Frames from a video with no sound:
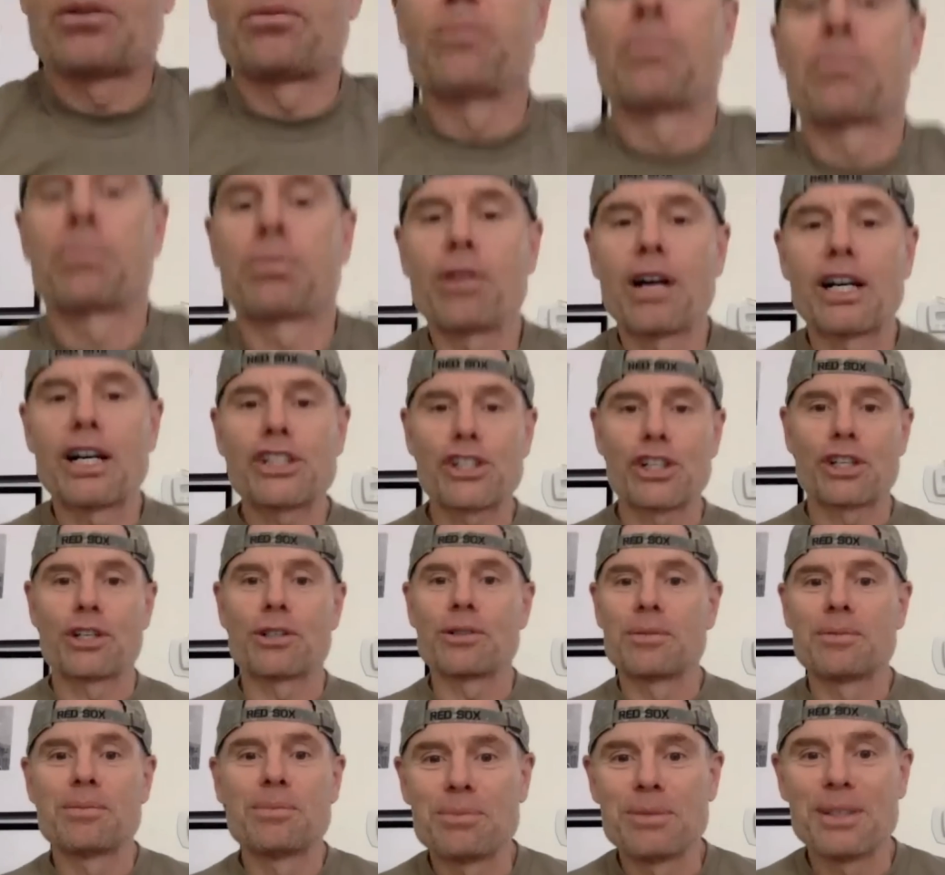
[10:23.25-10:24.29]
pressure,
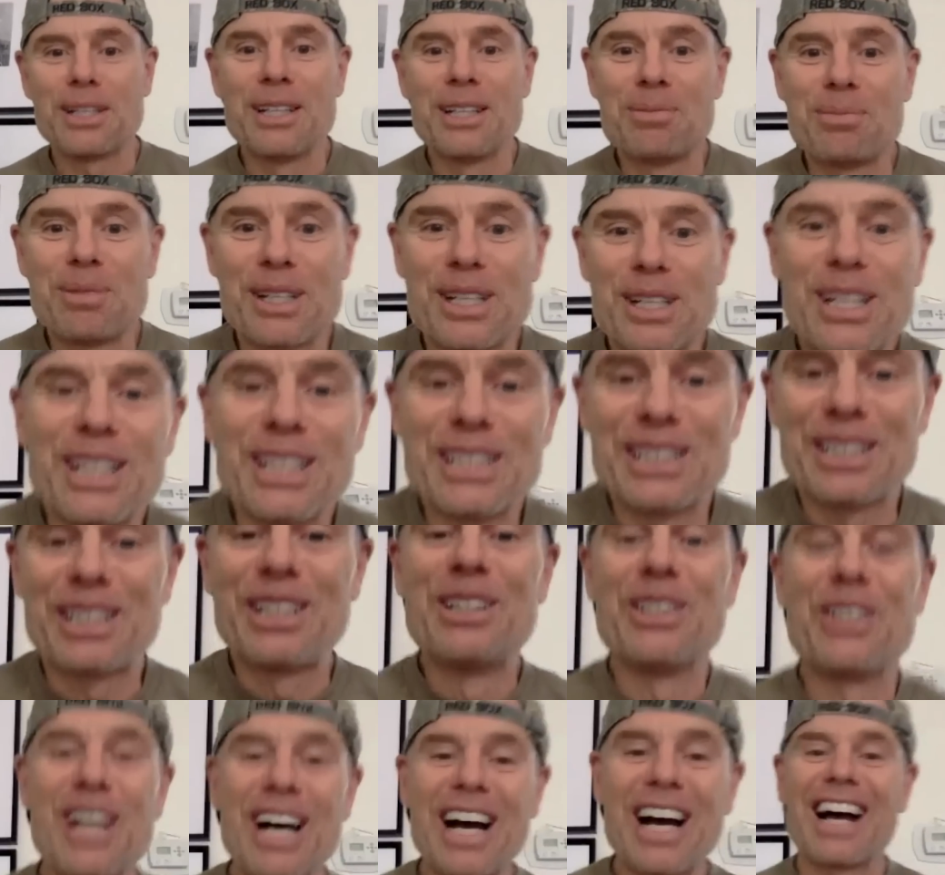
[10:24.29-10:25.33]
because
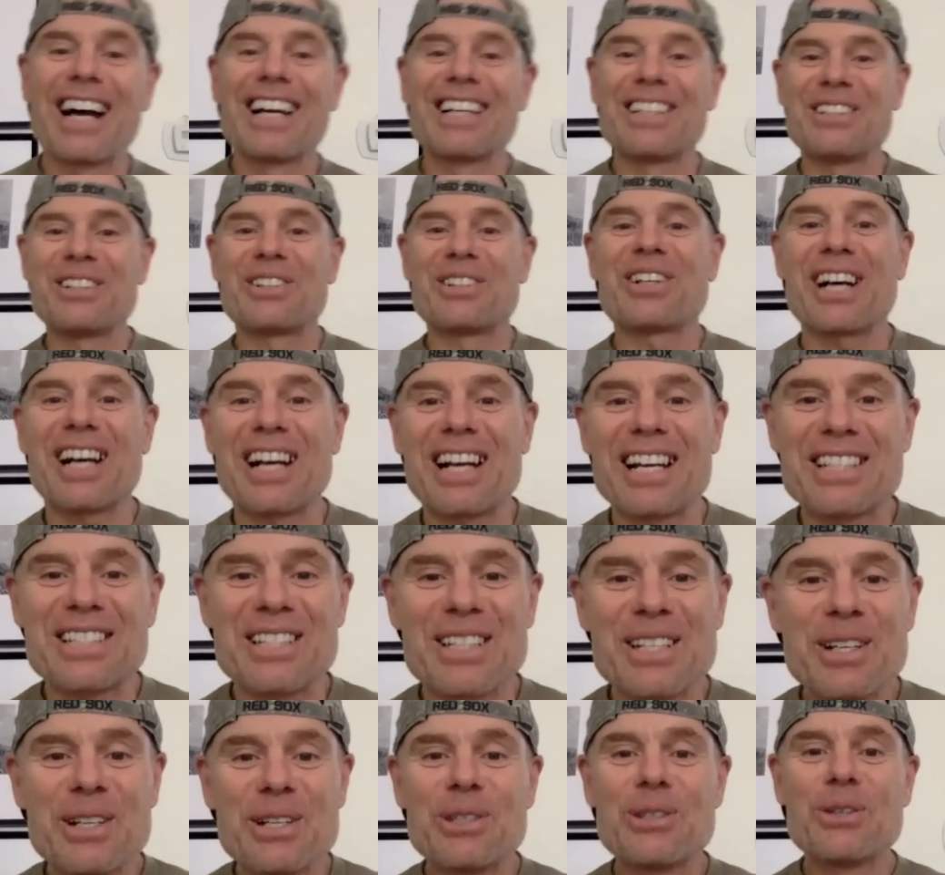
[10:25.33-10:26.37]
you
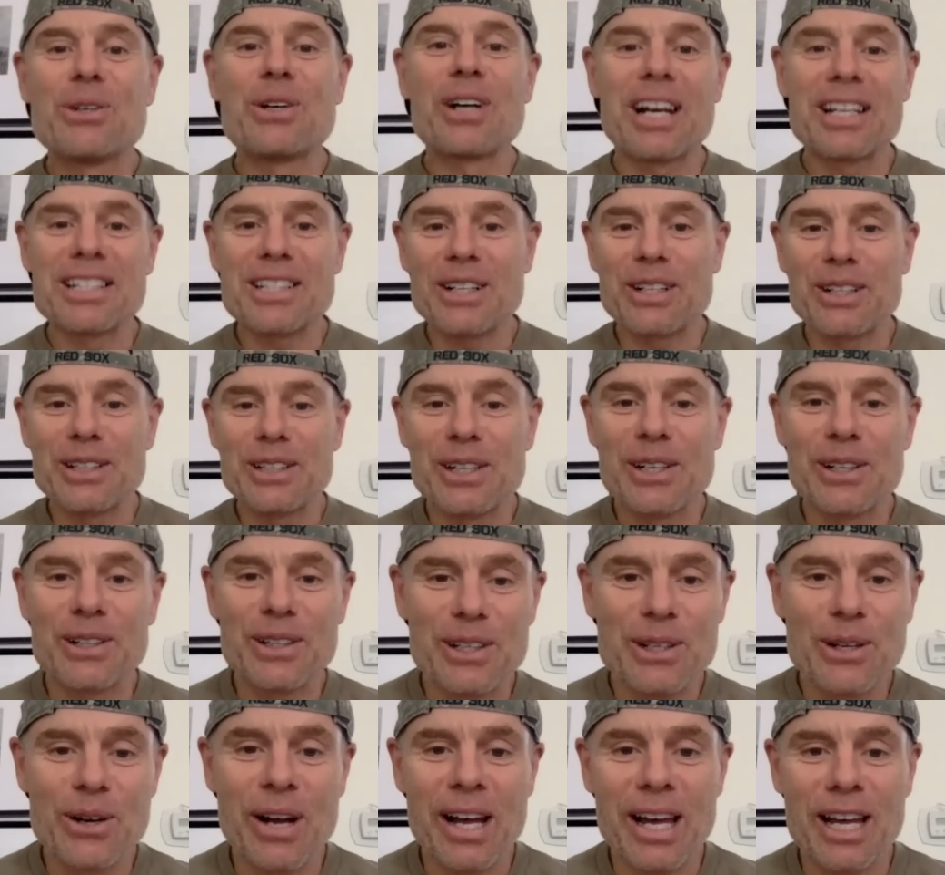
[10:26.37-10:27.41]
guys
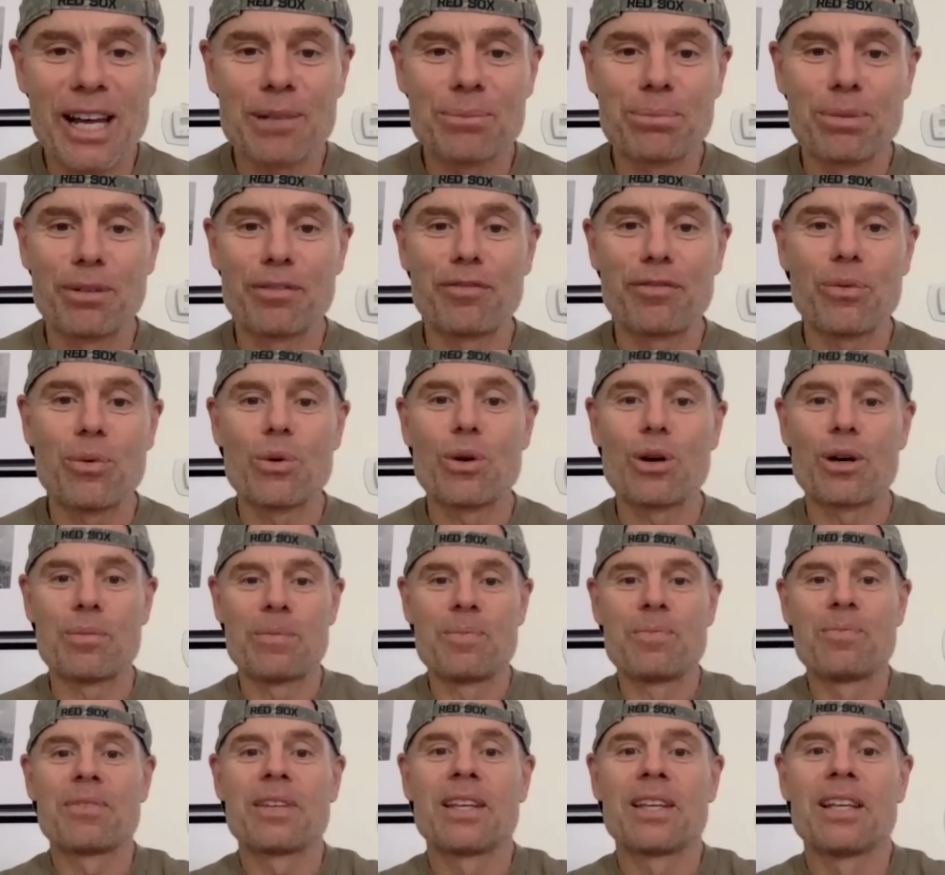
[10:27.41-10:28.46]
clearly know how to perform
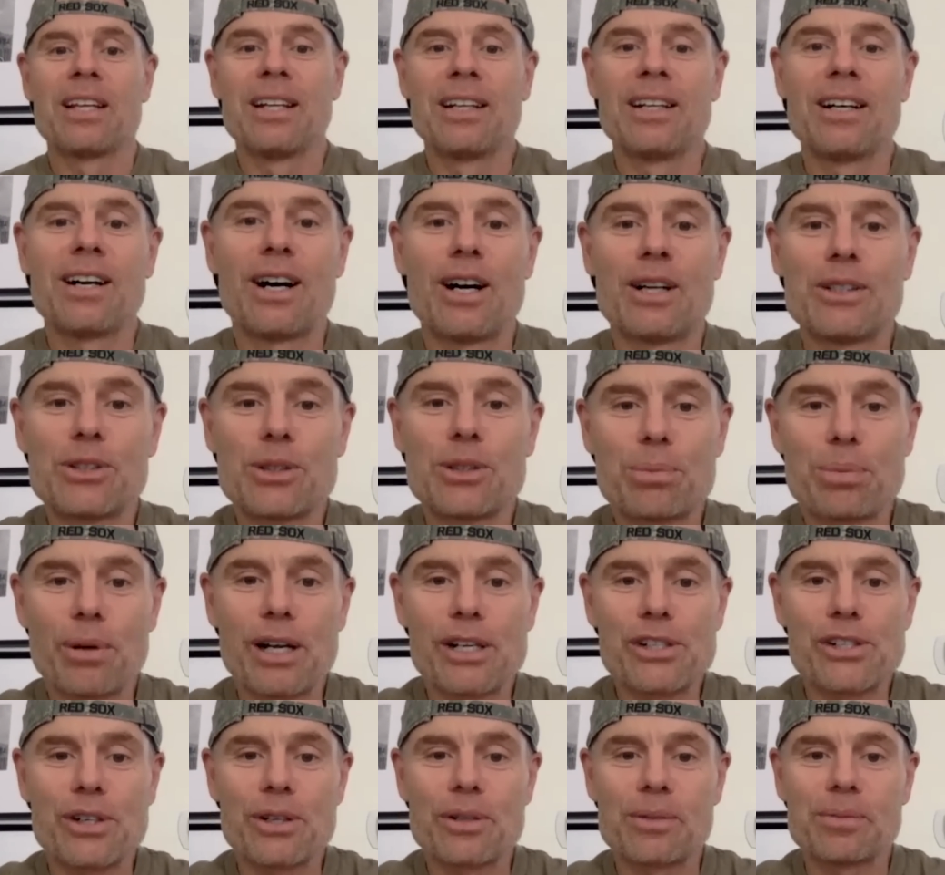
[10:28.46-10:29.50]
under
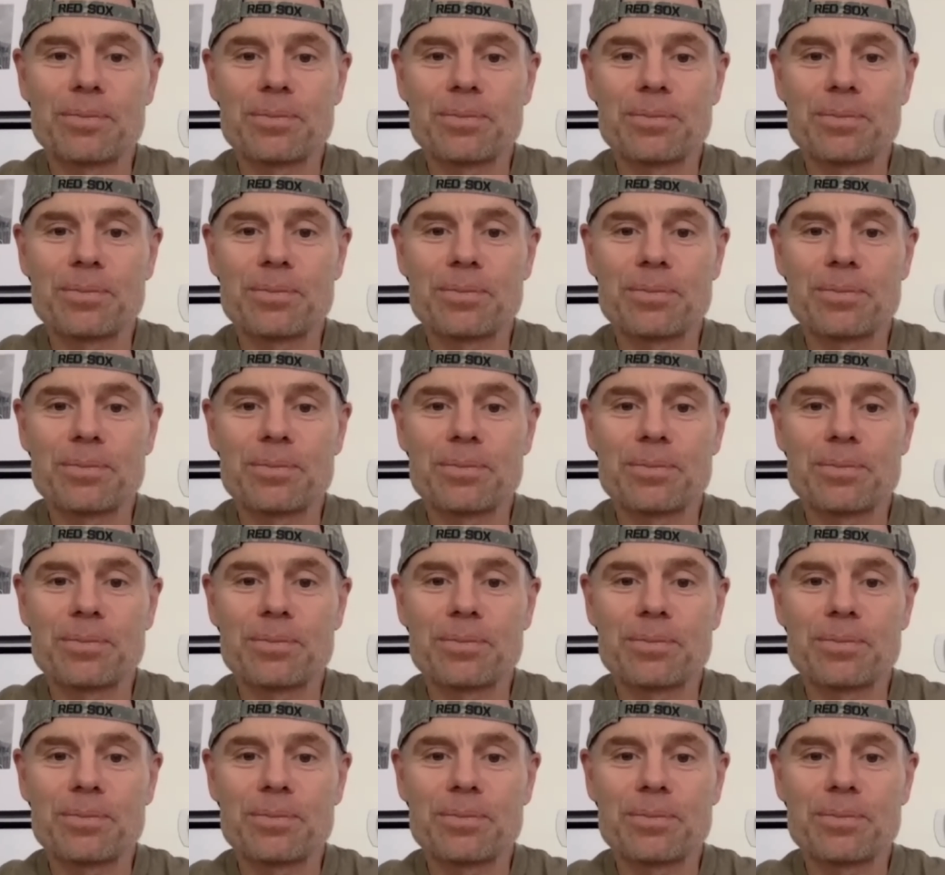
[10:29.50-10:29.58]
pressure.